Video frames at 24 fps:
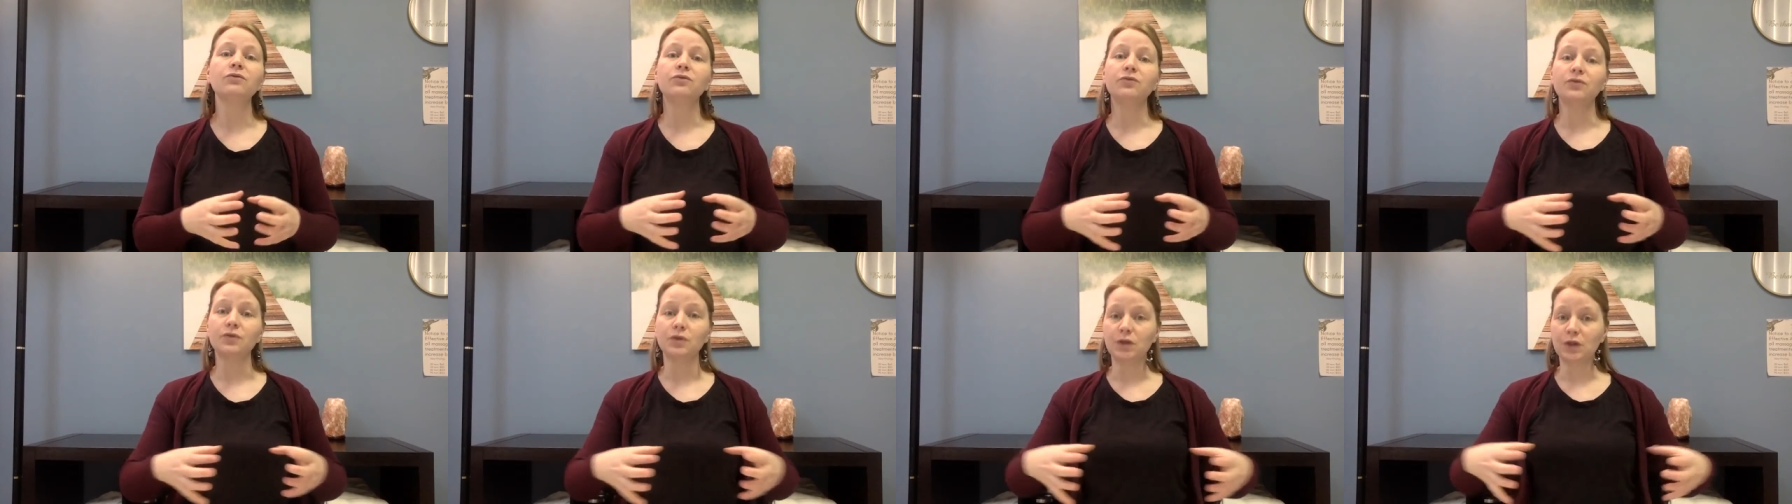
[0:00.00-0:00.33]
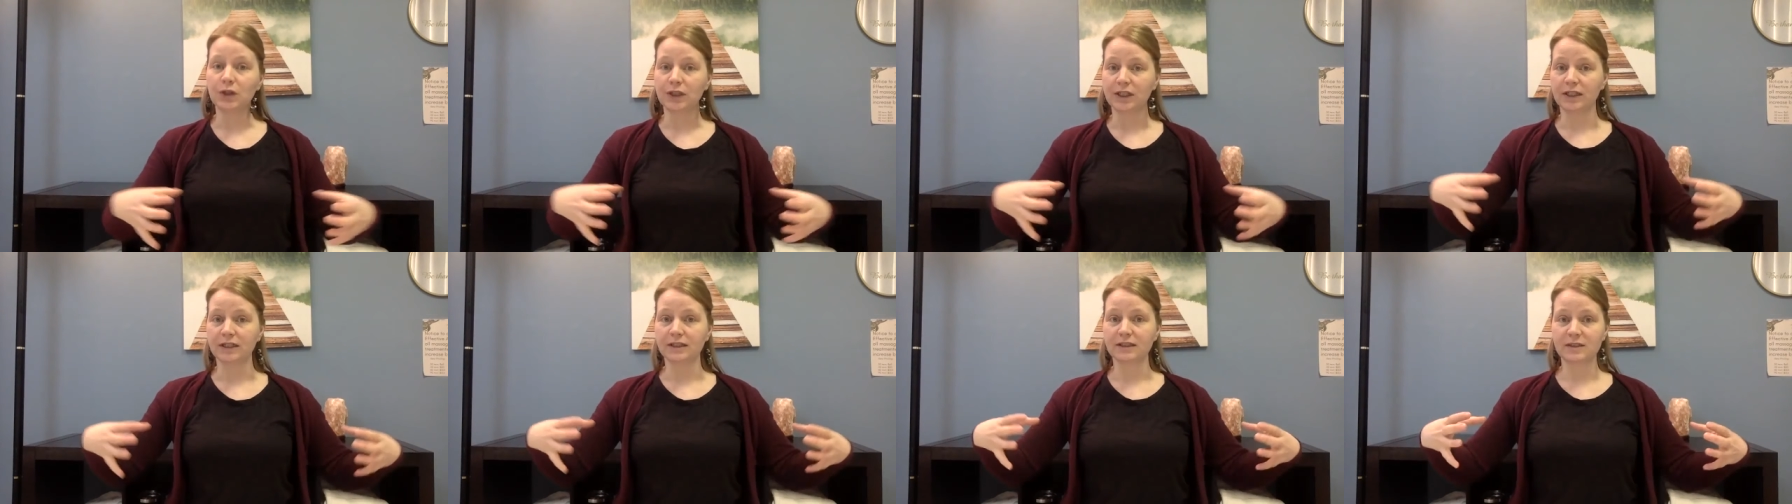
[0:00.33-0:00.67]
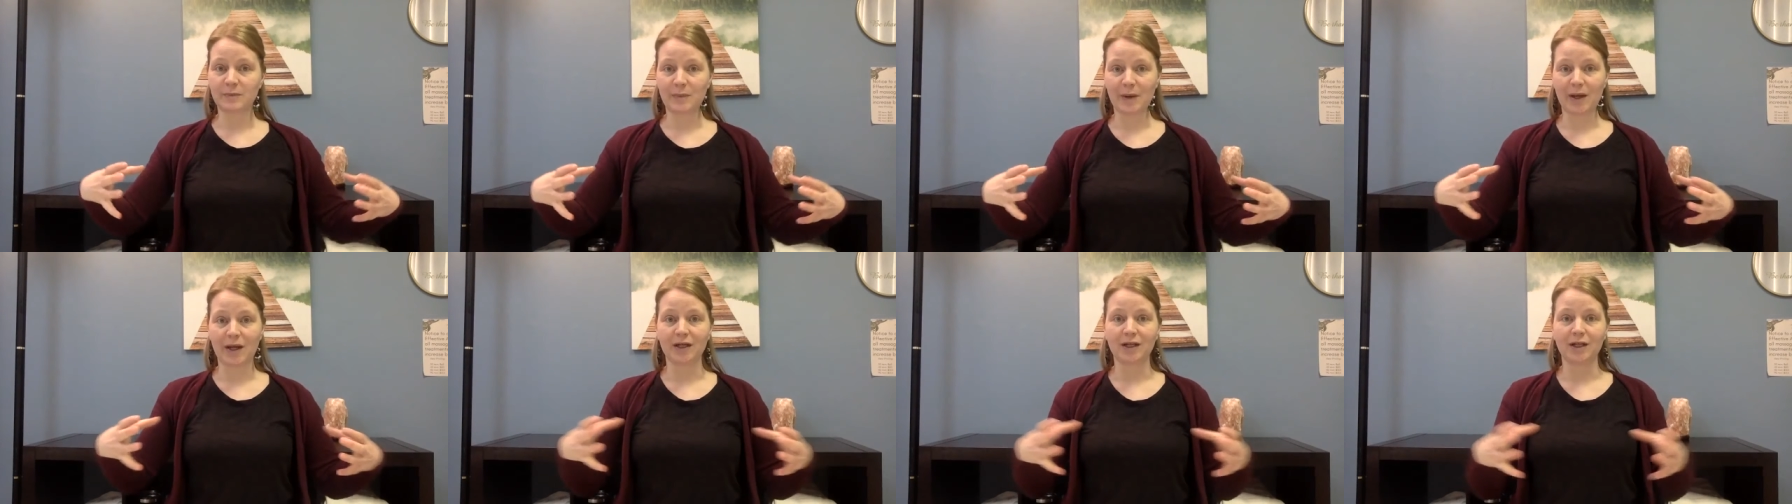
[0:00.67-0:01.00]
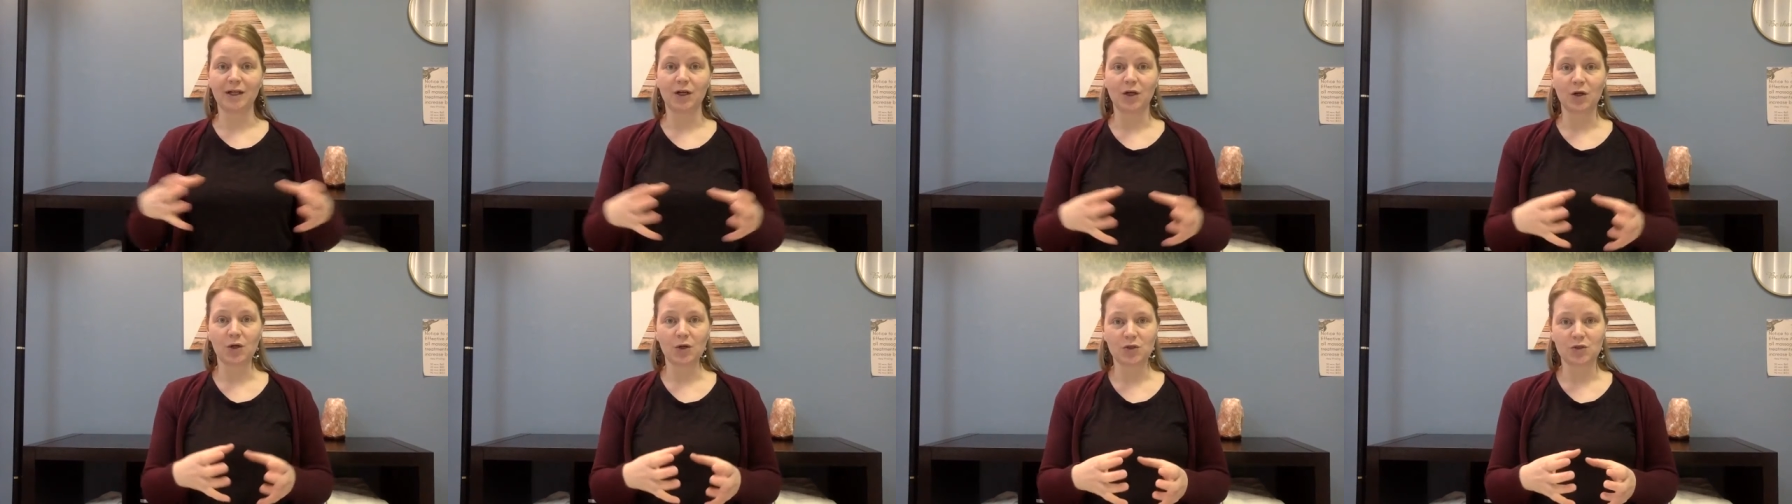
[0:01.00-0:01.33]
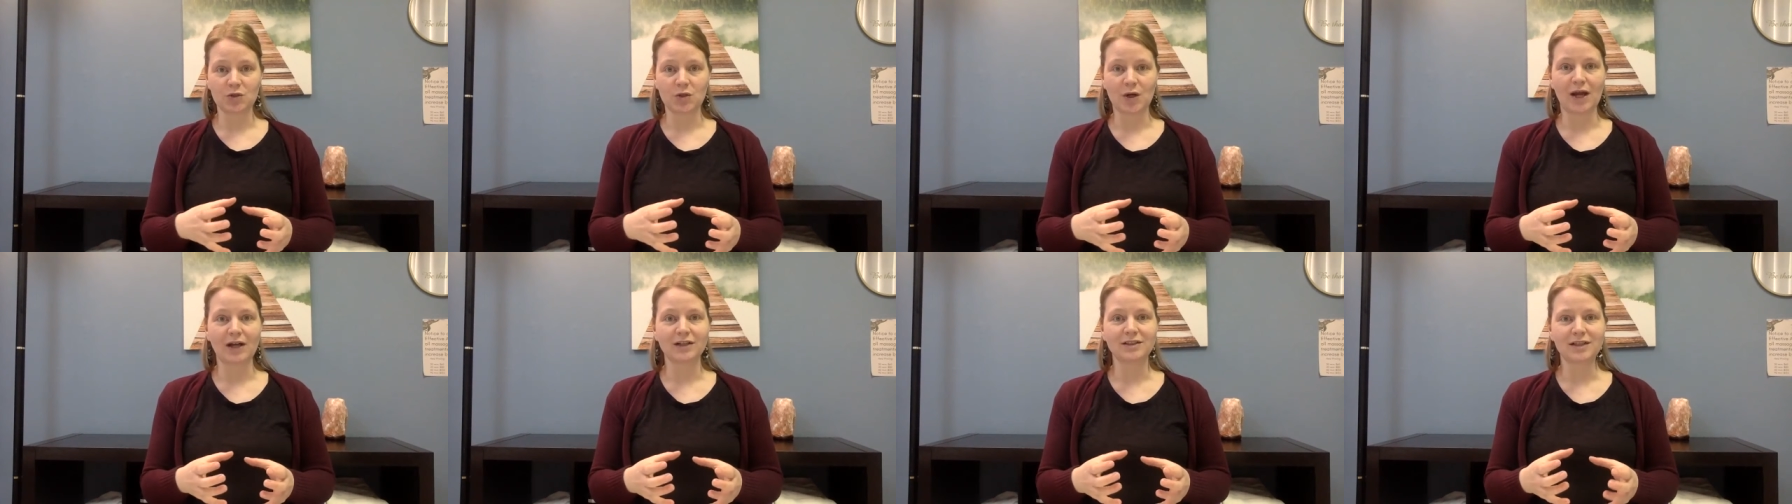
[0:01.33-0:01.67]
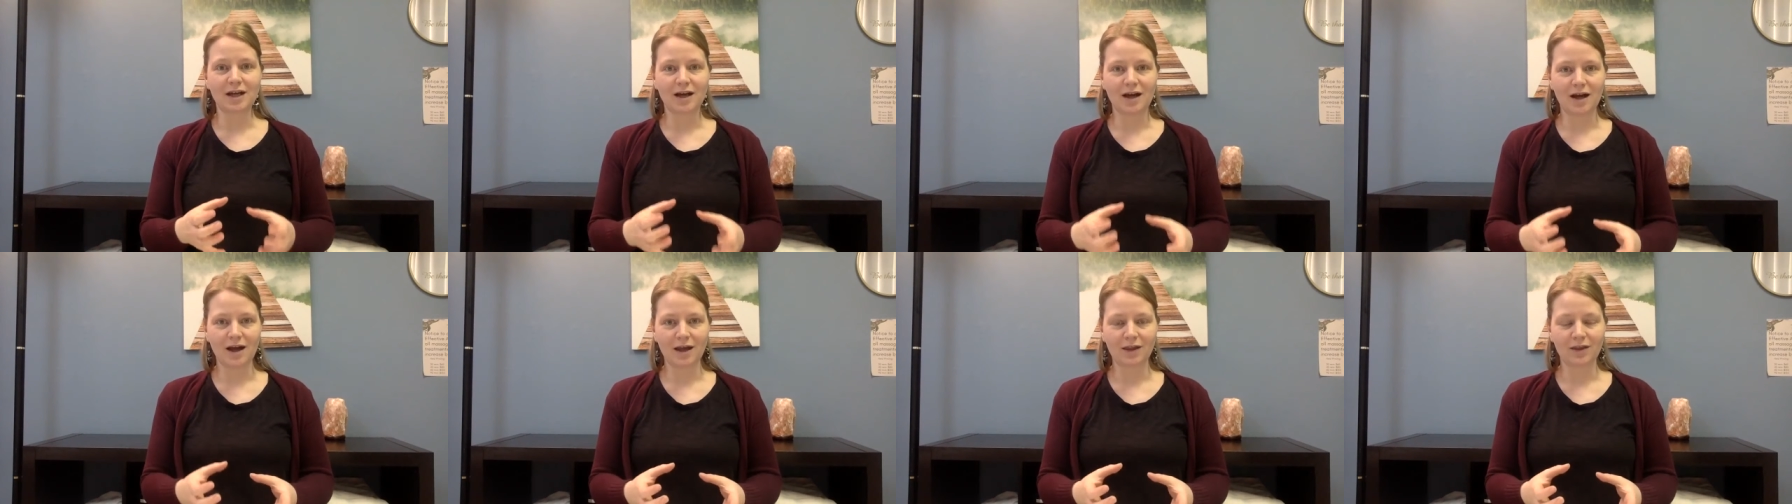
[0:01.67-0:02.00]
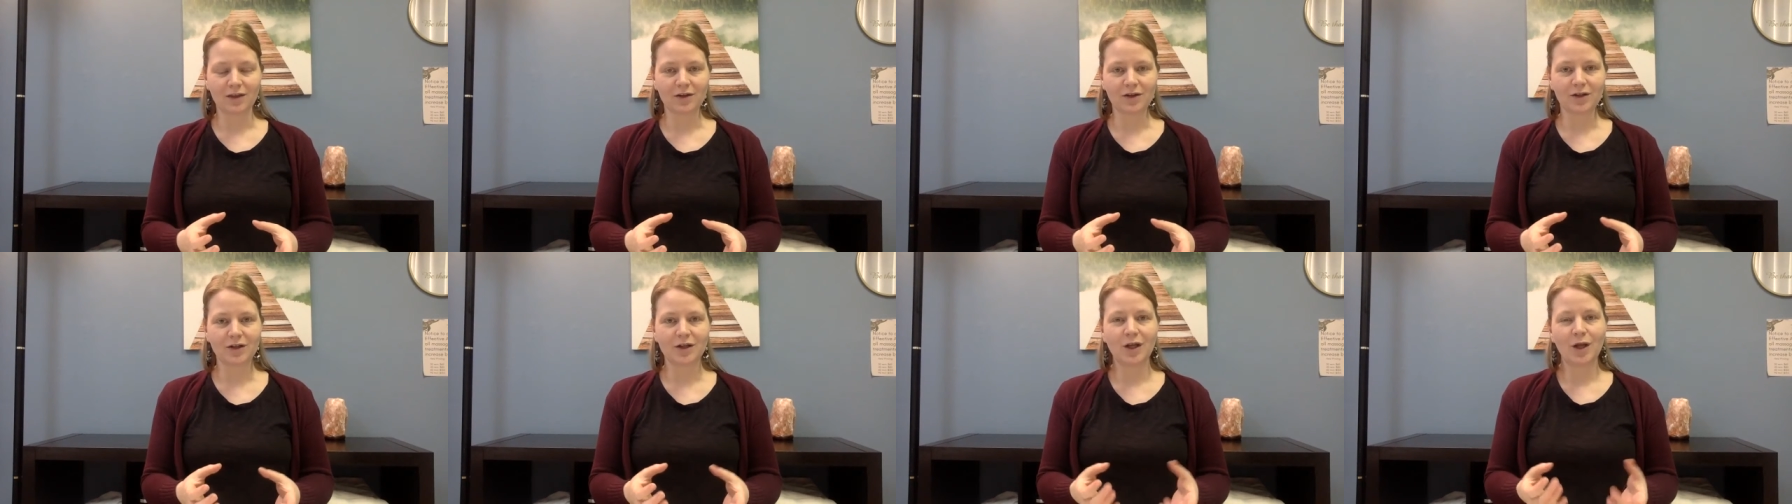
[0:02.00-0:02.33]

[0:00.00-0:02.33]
fully expand and contract either.